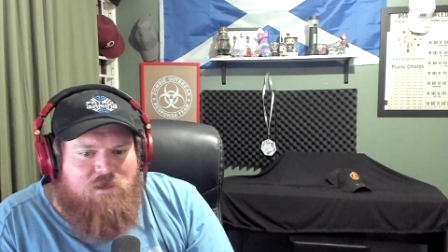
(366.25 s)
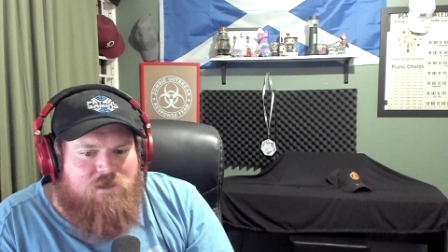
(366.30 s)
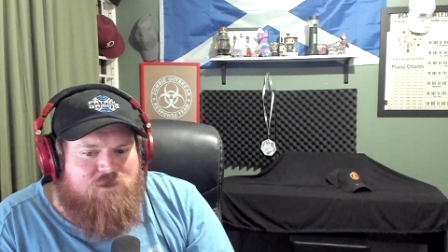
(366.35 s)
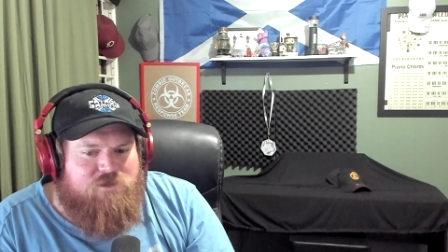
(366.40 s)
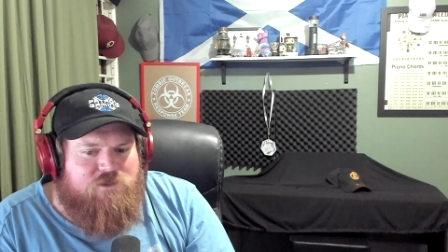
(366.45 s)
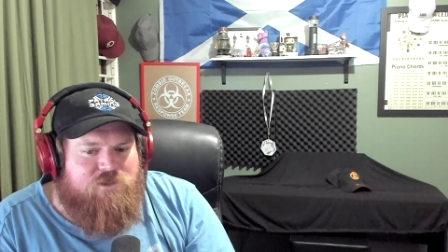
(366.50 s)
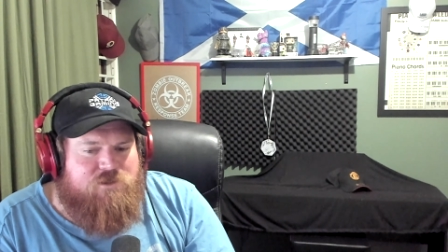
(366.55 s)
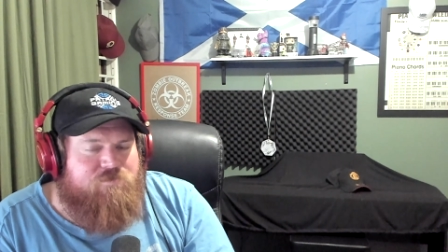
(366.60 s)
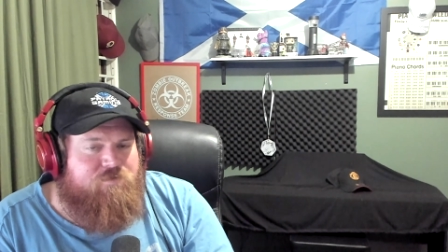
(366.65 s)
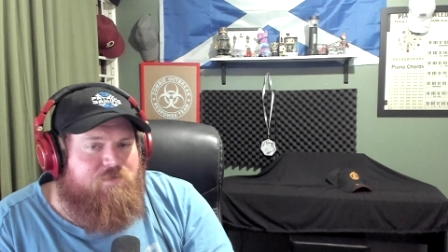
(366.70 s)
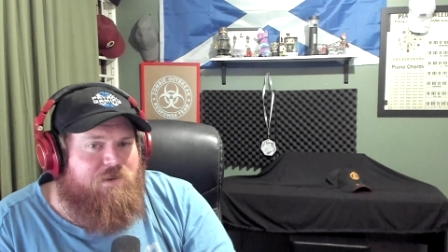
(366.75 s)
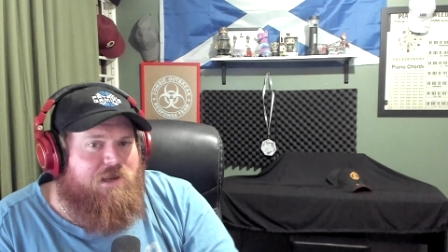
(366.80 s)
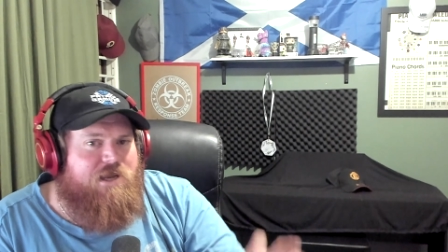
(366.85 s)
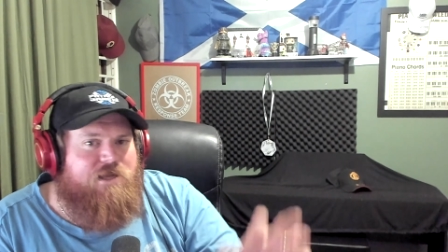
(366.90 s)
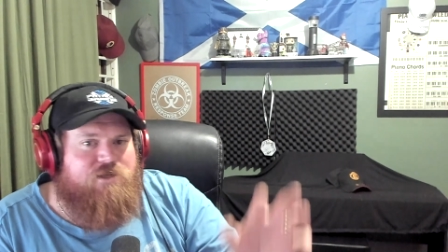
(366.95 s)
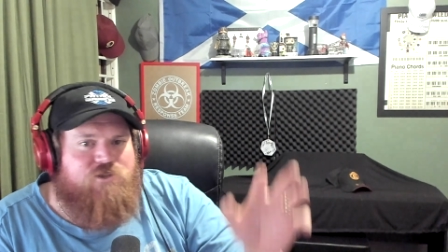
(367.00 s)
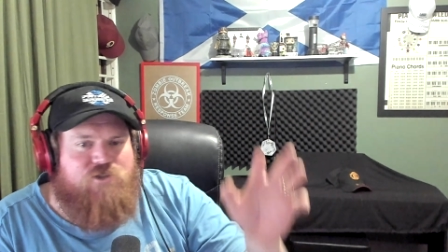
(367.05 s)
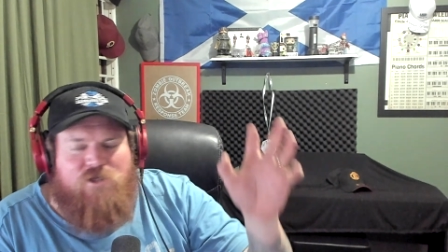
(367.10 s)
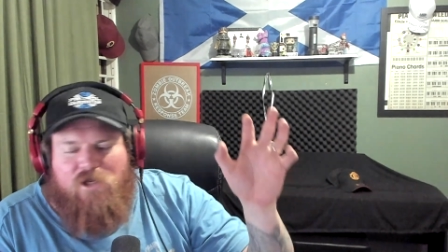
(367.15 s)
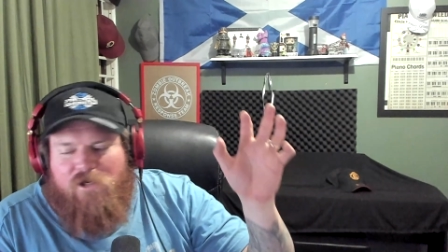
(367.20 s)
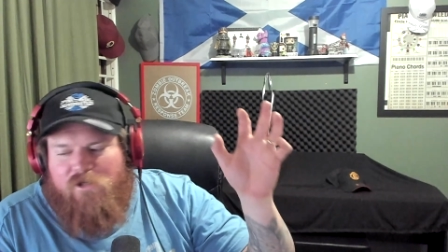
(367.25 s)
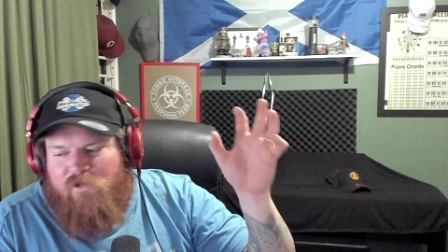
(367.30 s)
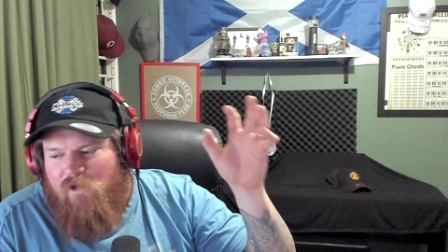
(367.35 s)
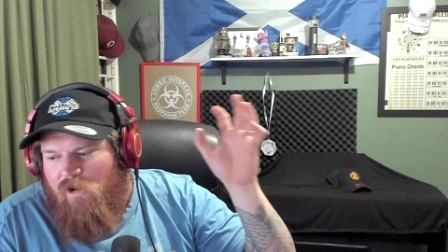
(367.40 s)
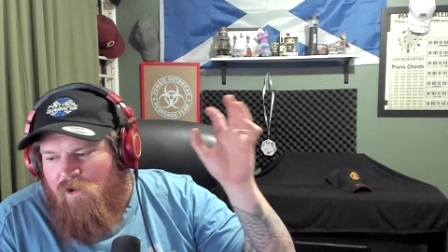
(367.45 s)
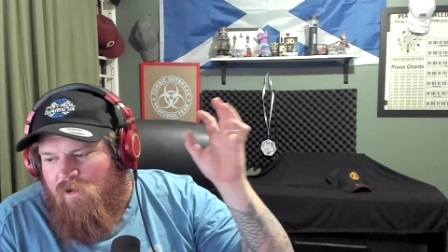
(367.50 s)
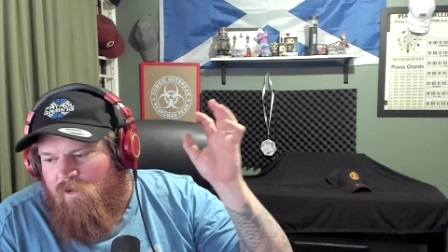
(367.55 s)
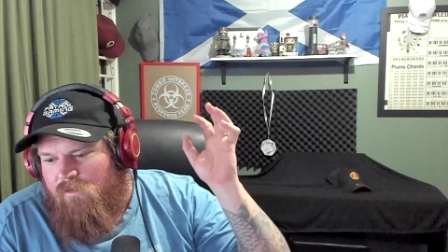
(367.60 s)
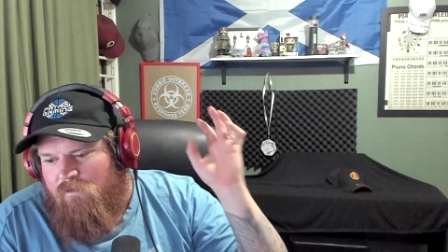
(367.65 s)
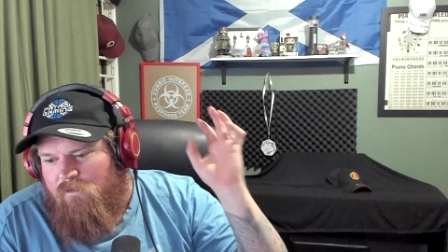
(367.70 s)
Just bands you don't
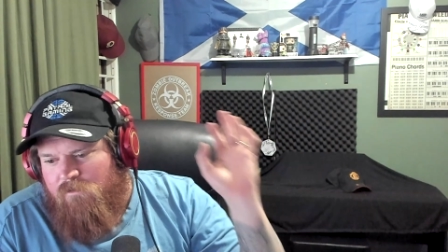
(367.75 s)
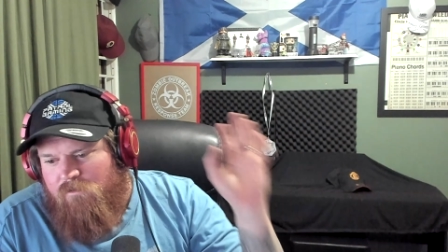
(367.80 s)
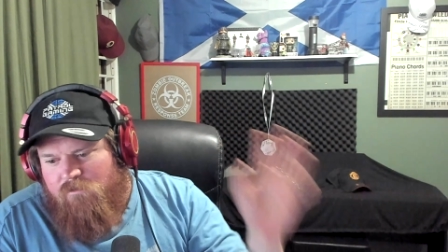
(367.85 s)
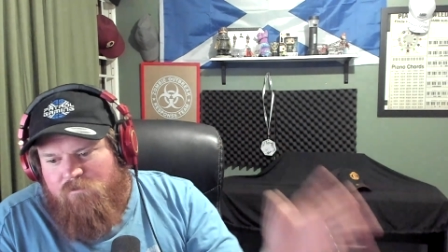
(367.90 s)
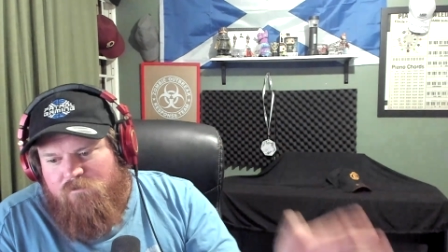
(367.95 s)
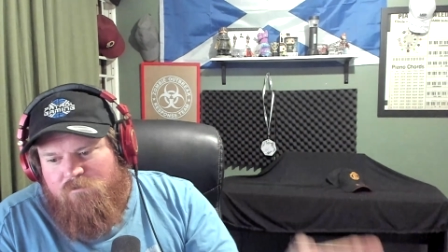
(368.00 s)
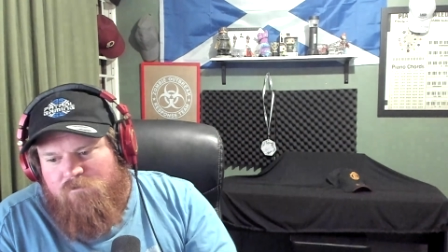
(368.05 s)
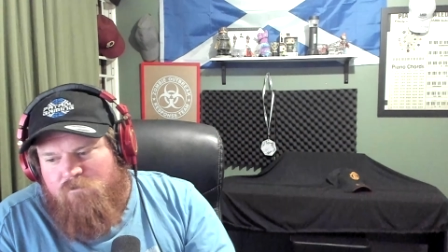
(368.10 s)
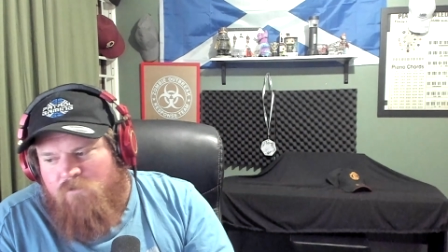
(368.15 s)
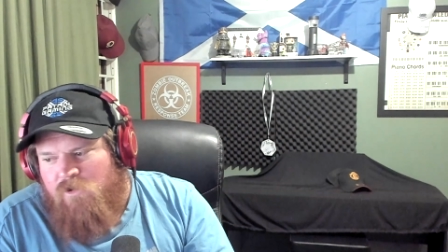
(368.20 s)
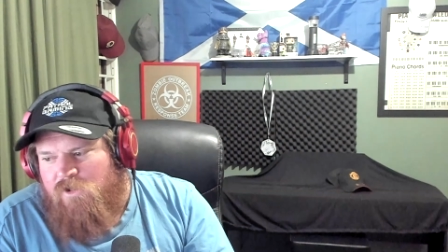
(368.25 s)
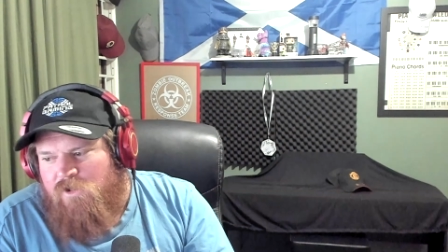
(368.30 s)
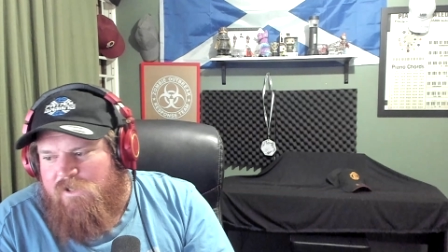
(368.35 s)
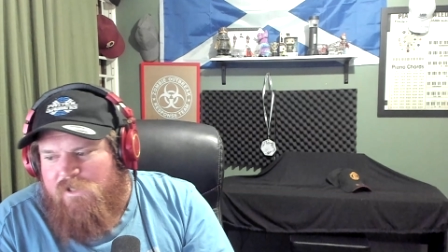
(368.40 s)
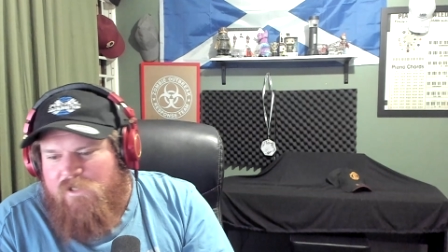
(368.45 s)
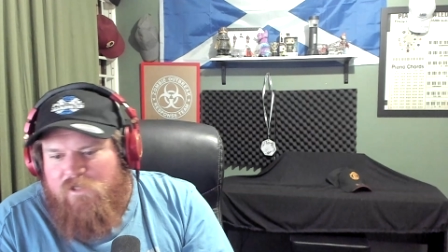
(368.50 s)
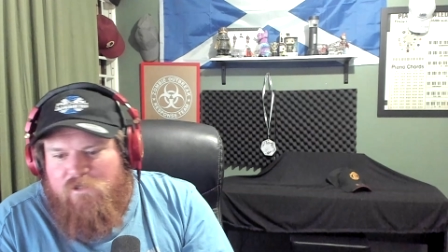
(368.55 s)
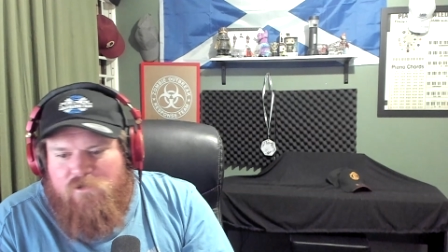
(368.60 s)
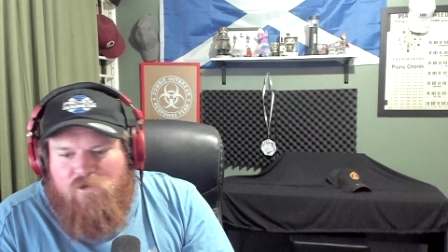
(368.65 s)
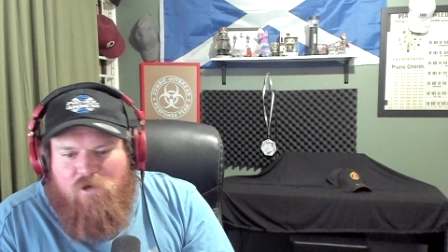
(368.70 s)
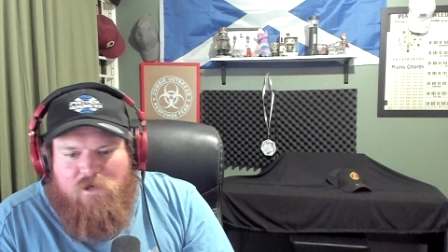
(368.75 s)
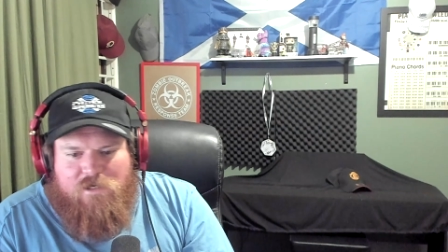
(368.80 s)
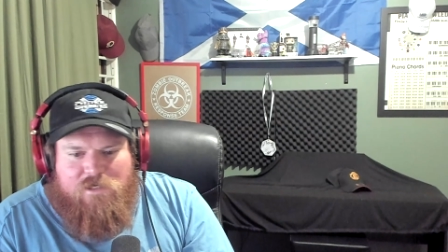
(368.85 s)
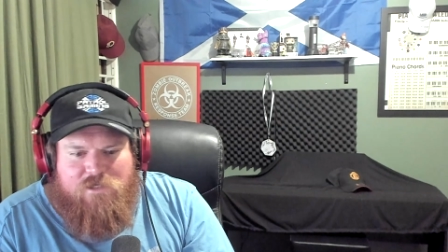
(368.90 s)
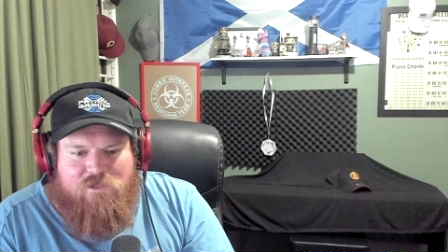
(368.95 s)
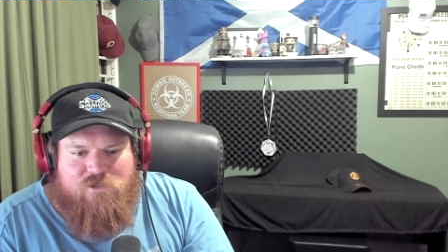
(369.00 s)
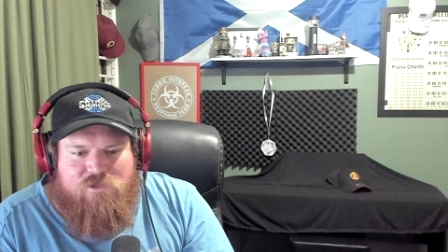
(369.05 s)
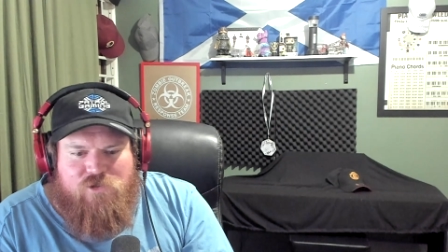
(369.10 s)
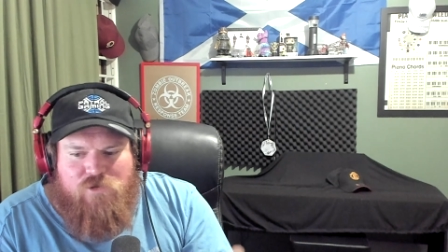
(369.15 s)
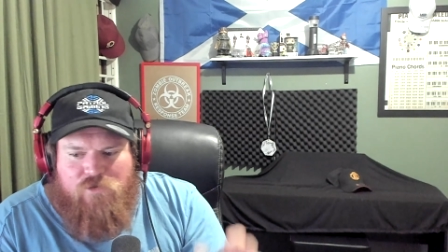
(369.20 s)
know, music you're not
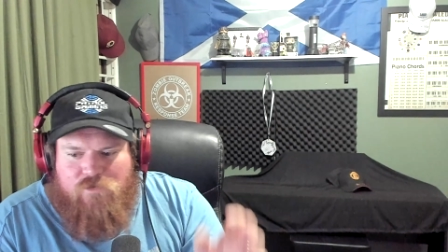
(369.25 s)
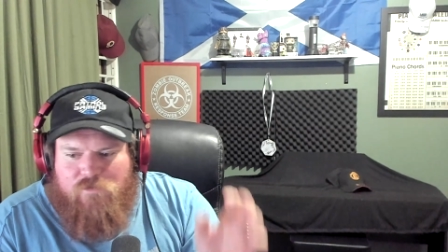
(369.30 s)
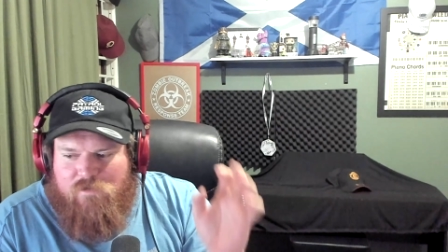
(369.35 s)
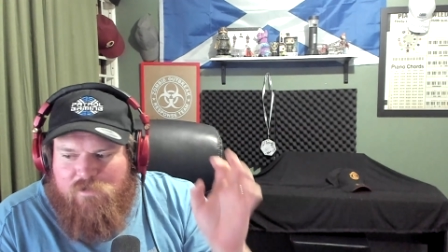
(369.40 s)
into,